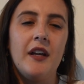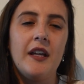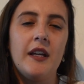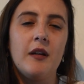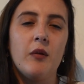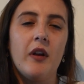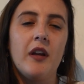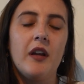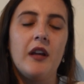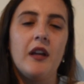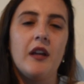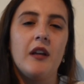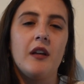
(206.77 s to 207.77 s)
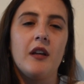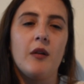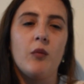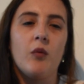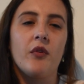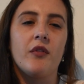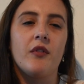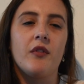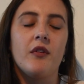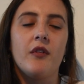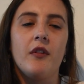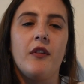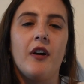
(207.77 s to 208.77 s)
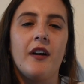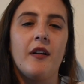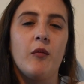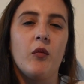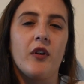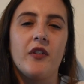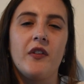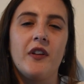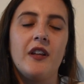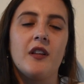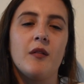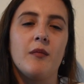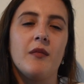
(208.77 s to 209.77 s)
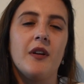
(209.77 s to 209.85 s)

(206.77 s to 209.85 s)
it wasn't that I didn't want to see them,